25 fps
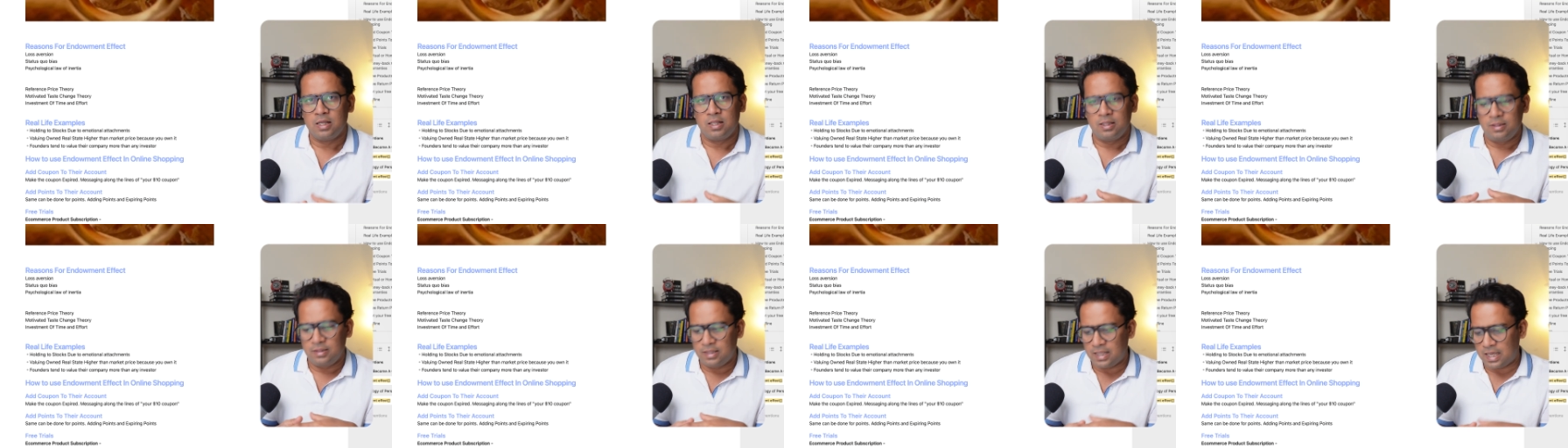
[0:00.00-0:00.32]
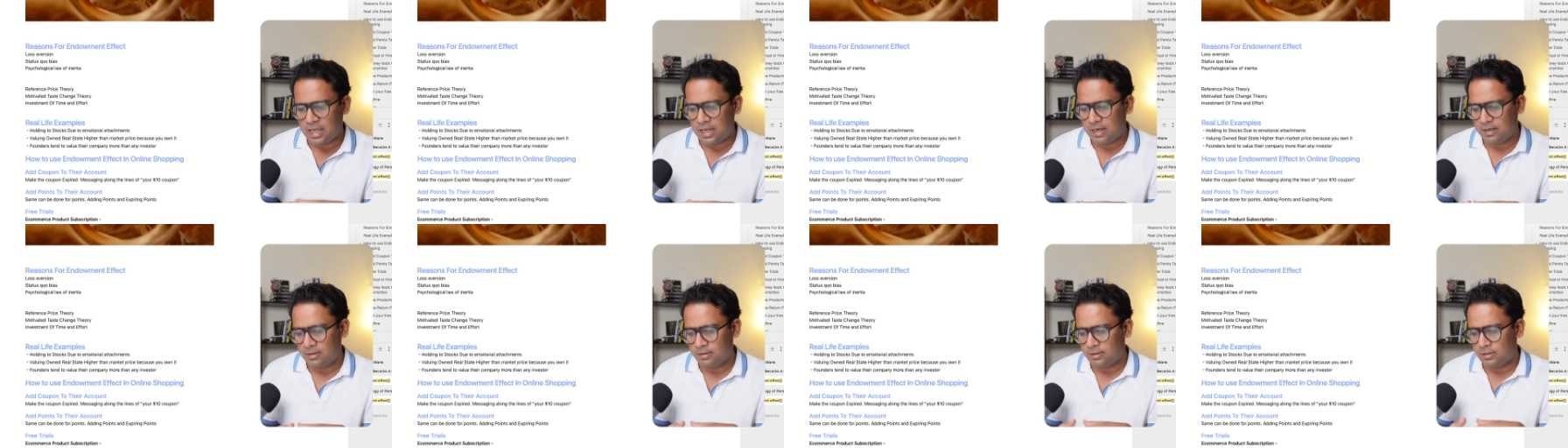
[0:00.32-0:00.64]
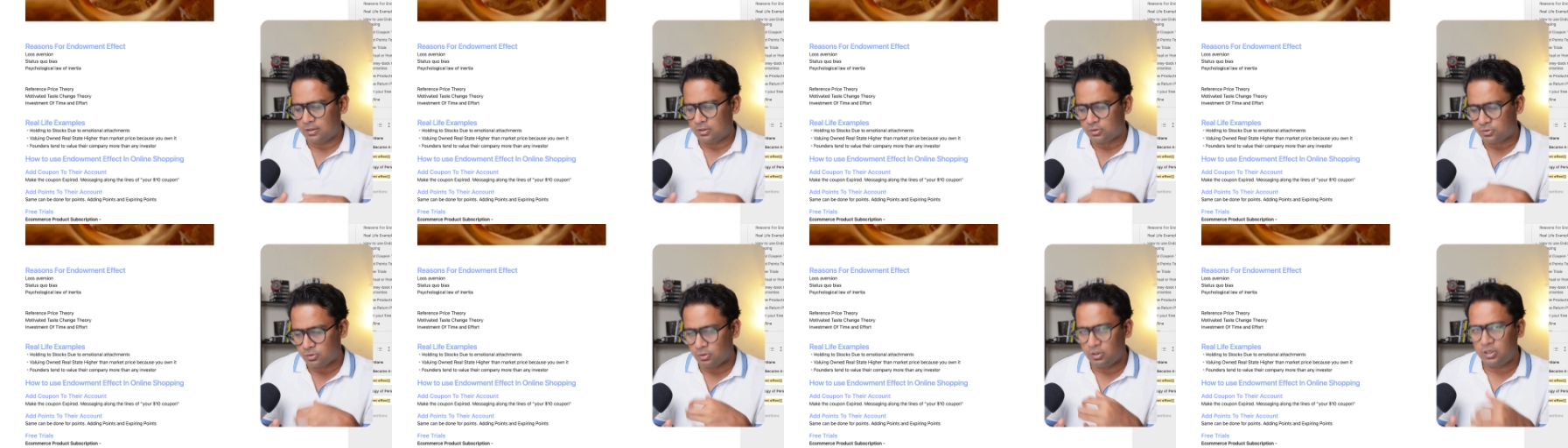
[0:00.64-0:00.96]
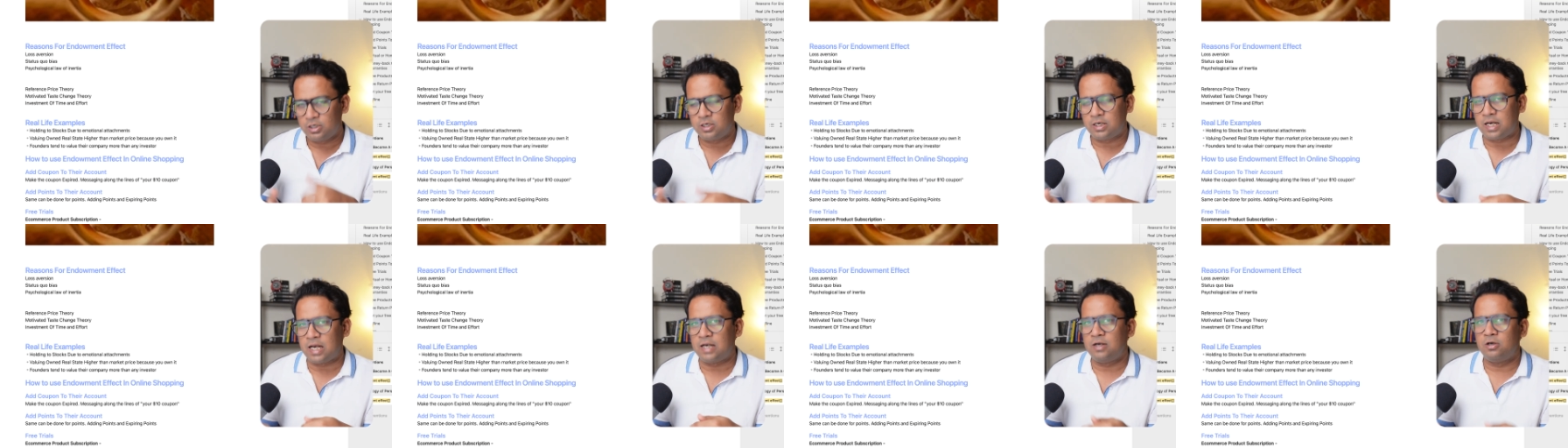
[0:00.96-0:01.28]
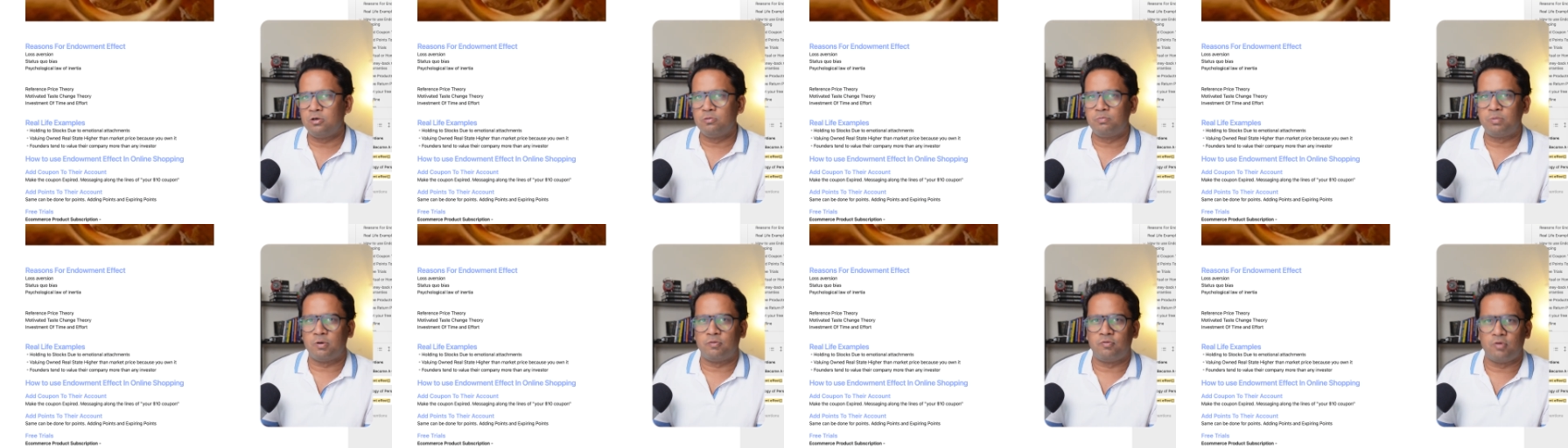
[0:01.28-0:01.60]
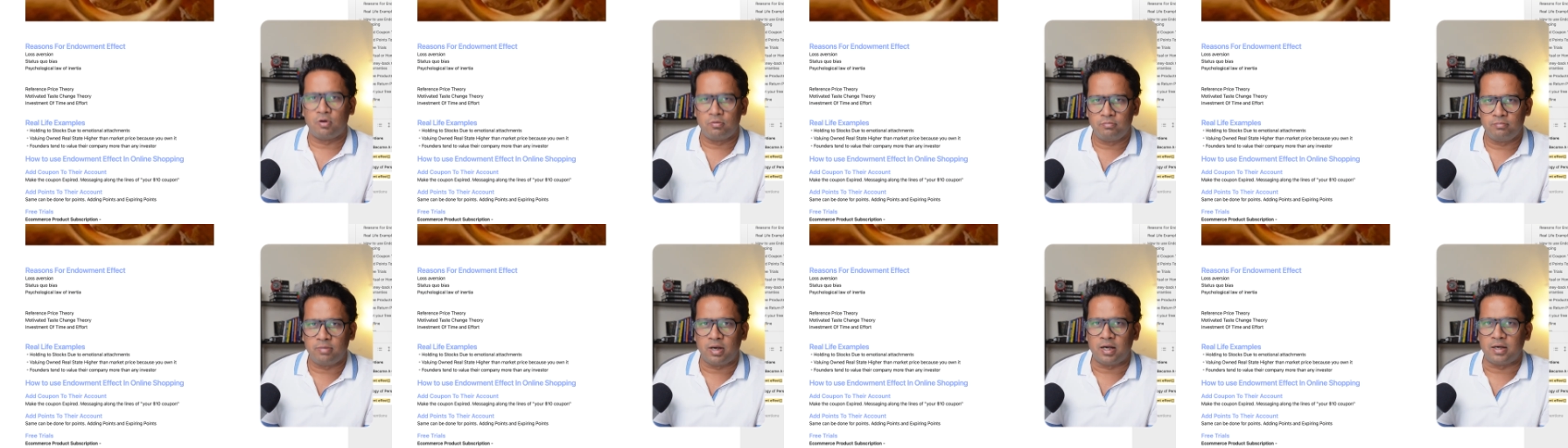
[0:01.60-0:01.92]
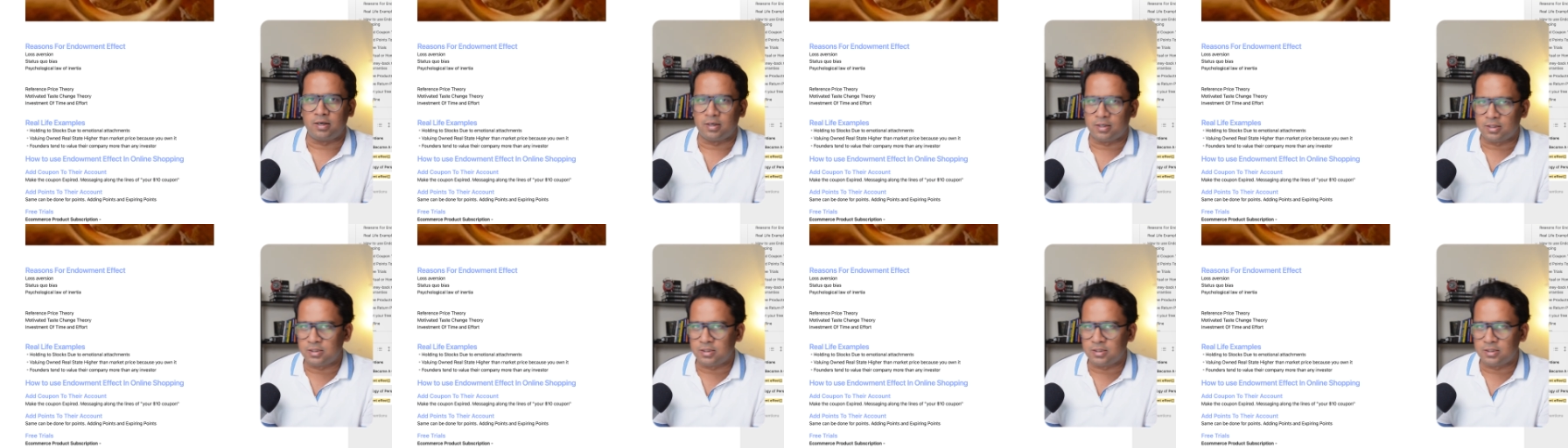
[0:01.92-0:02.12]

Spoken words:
then so it tend to perform better.